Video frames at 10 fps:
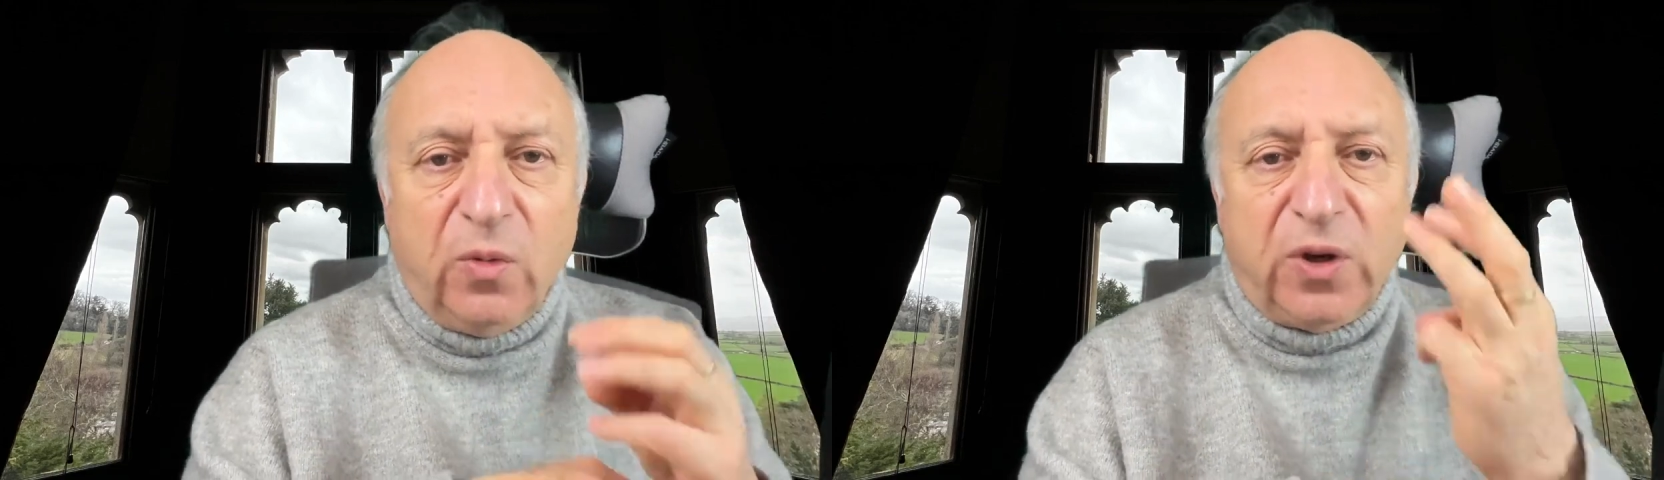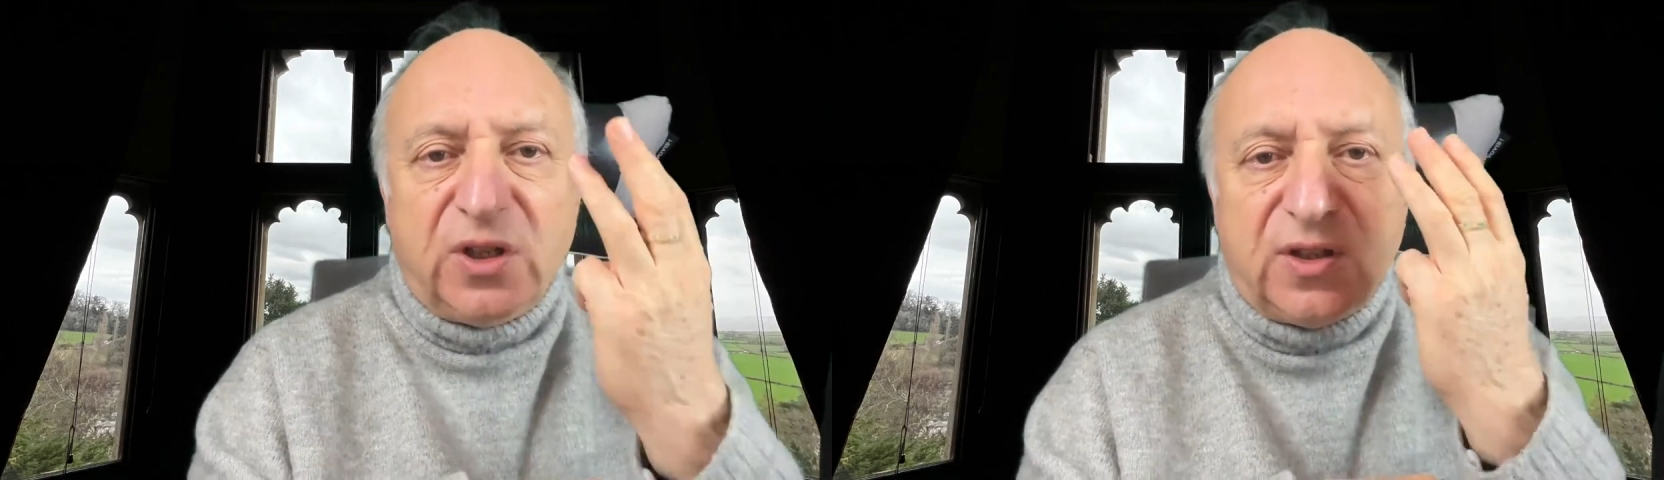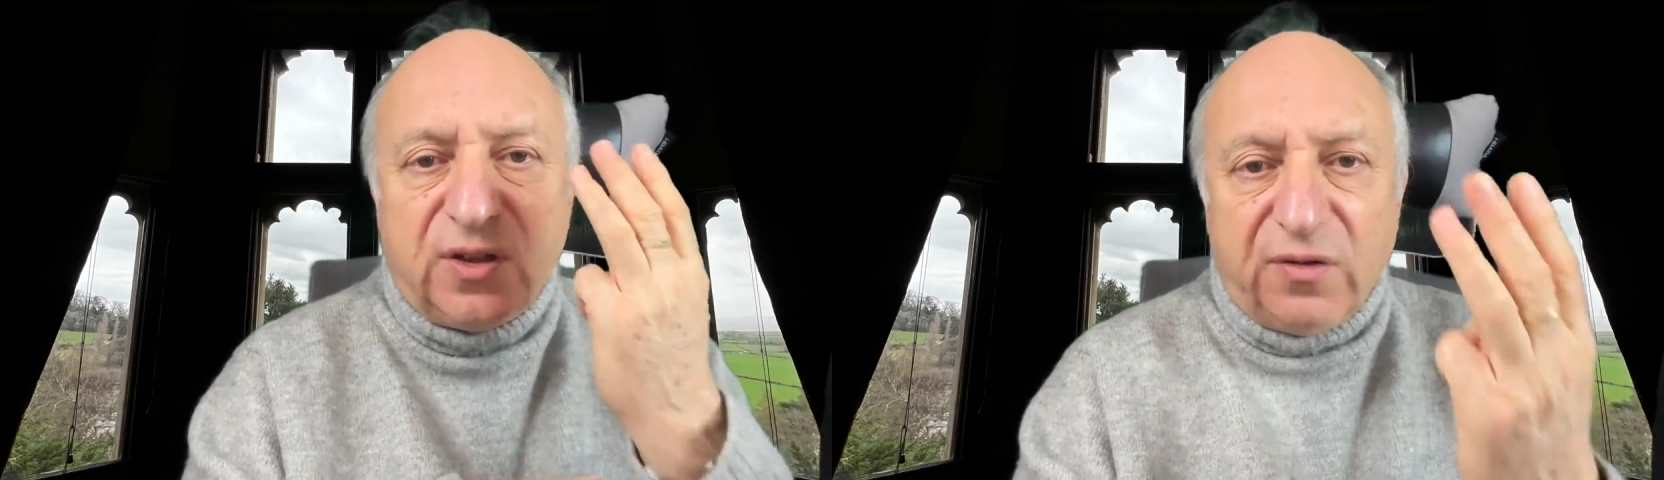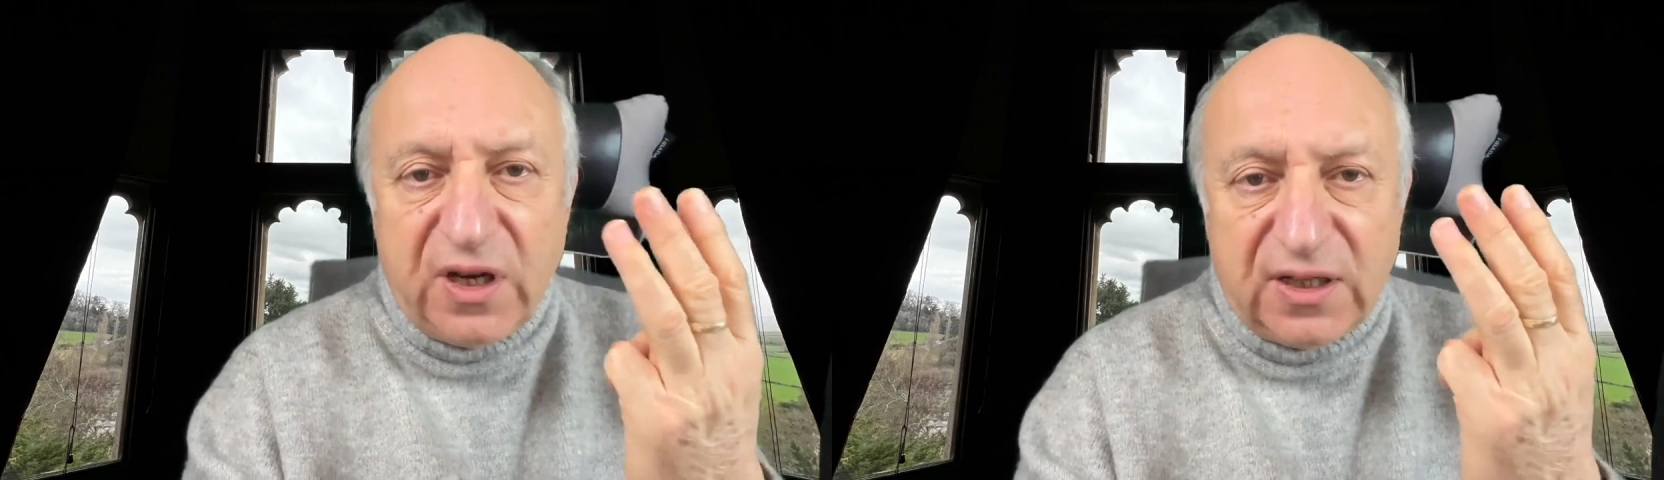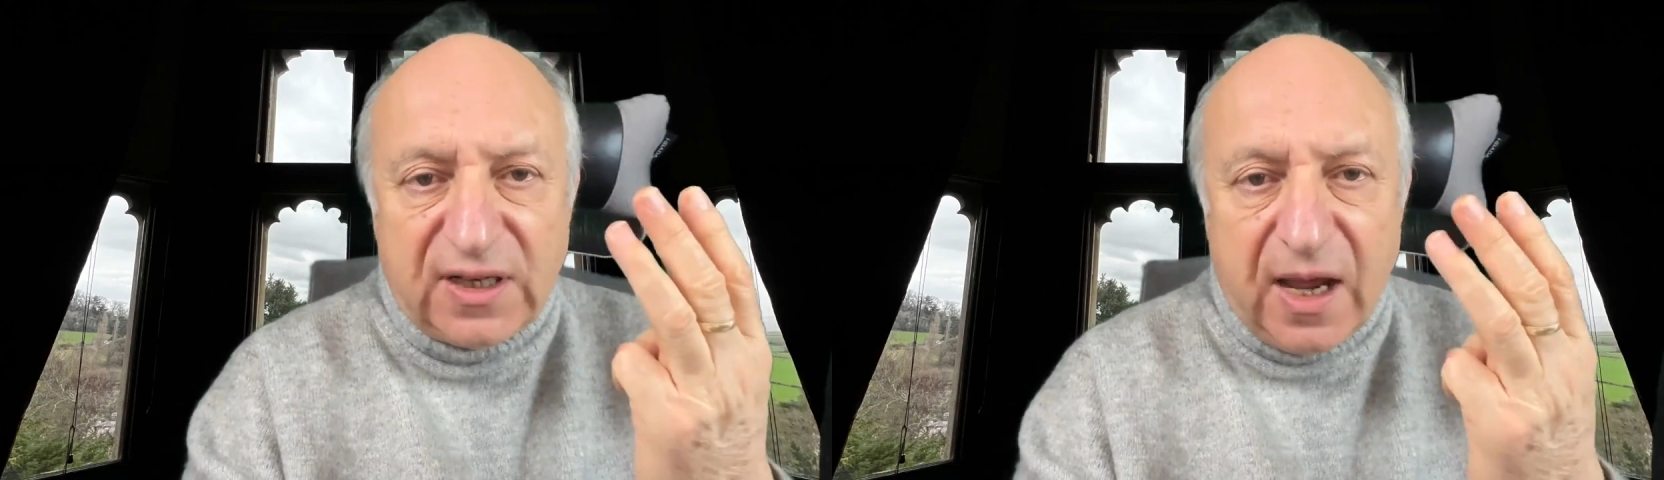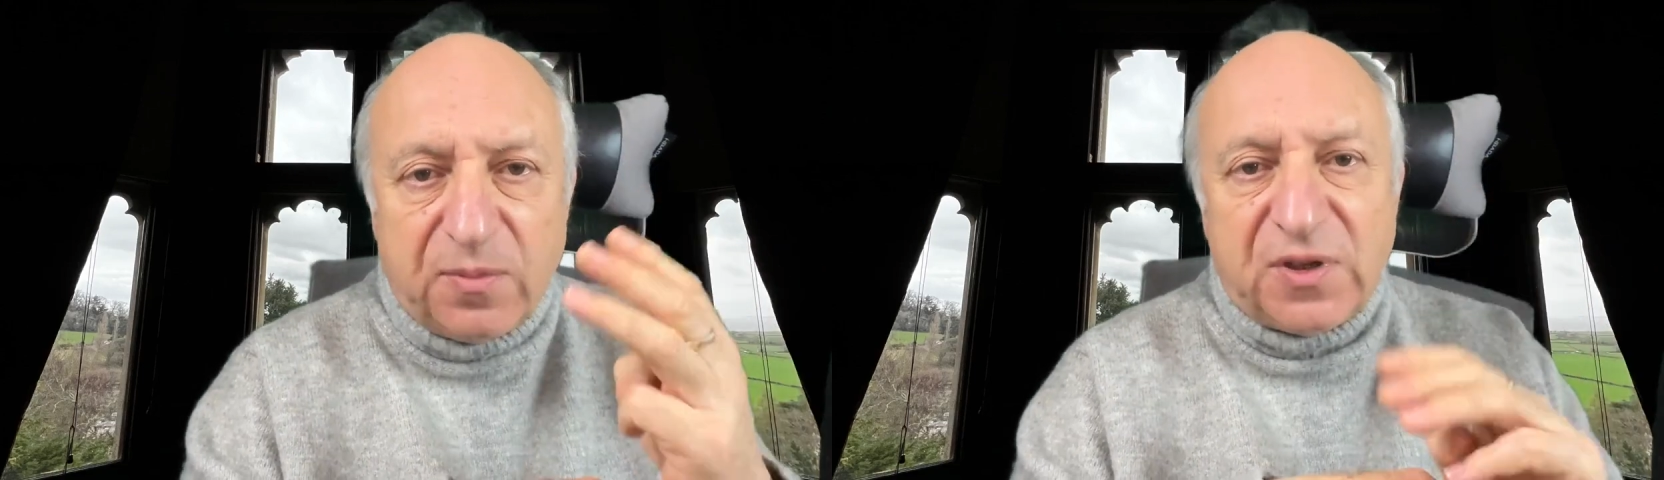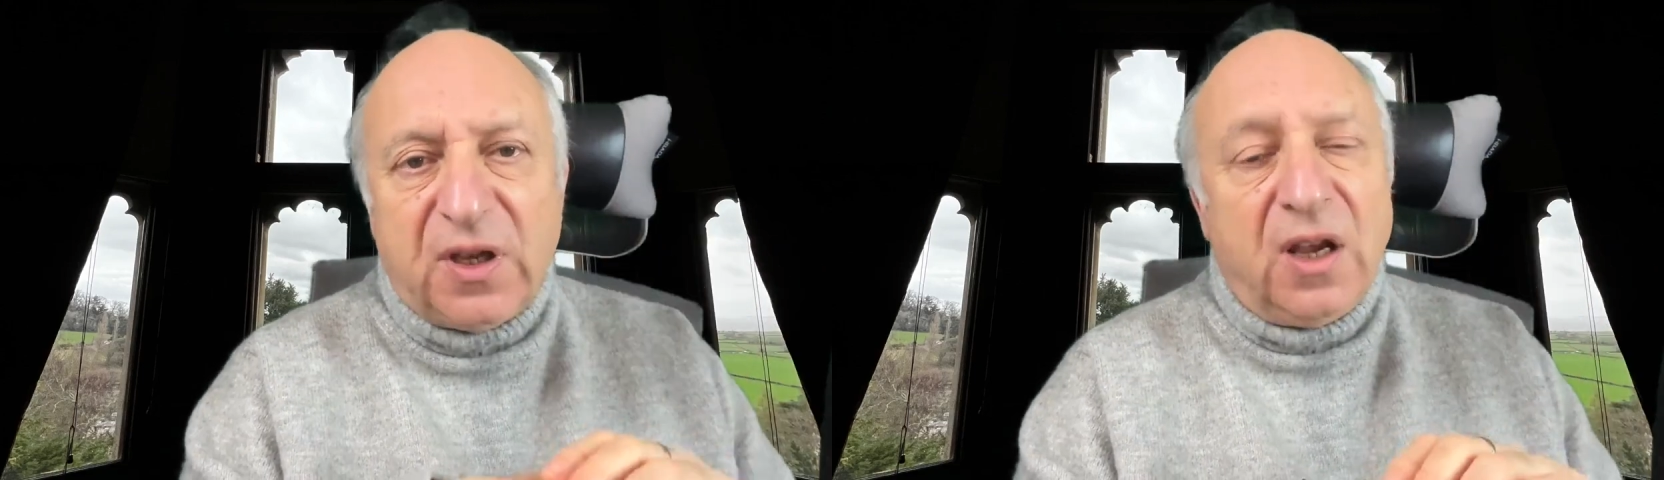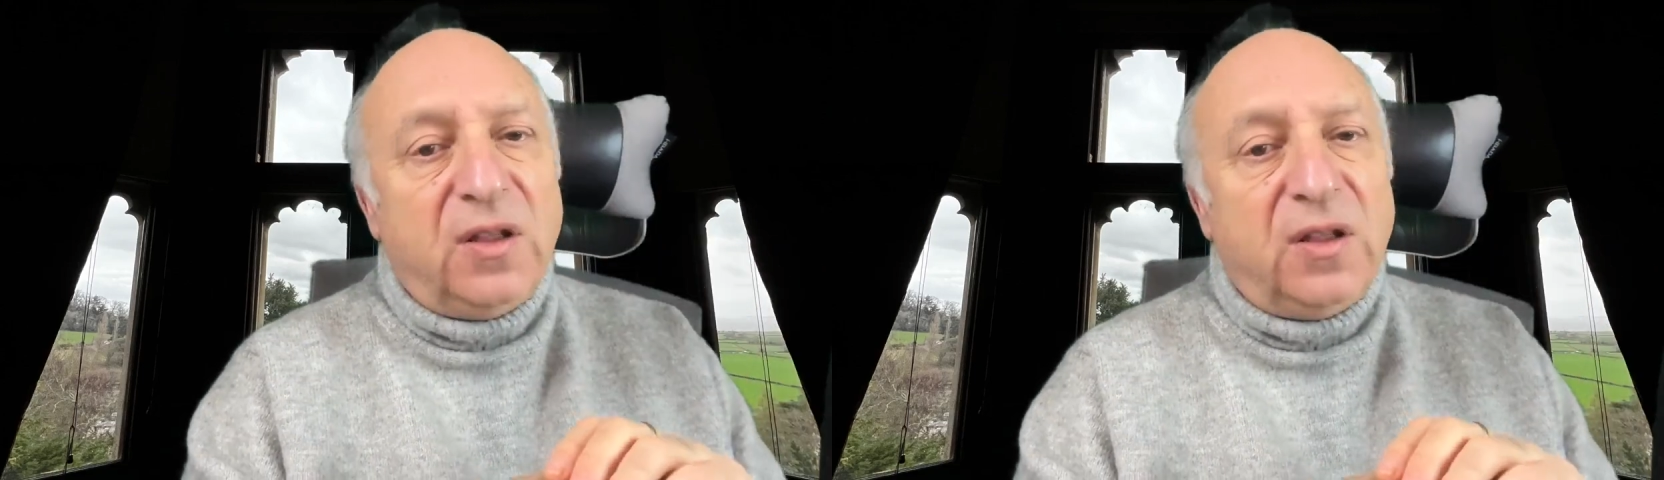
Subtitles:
with just 3 steps